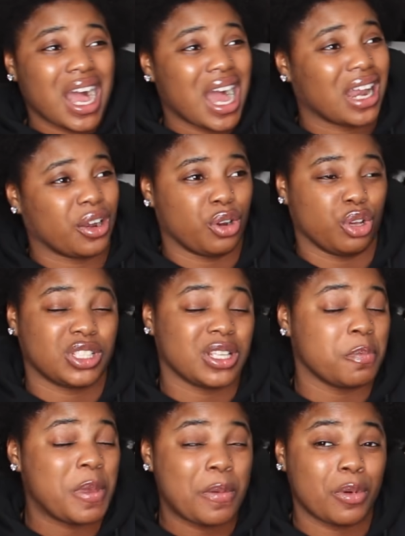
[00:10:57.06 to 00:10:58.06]
I don't know,
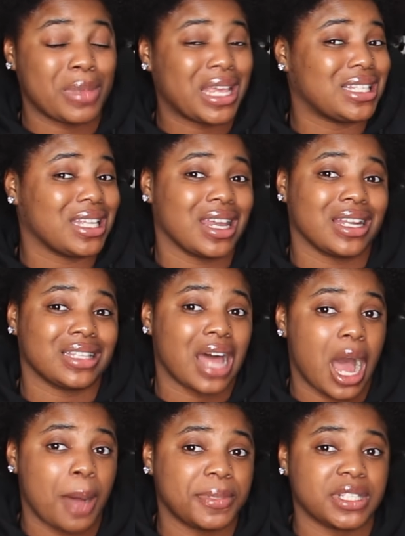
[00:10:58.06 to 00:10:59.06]
some people may see it as the
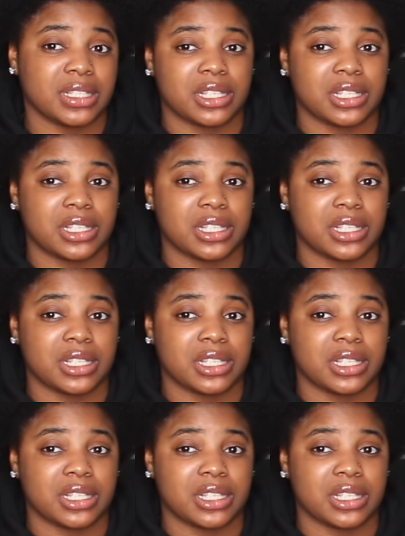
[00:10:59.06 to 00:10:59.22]
opposite.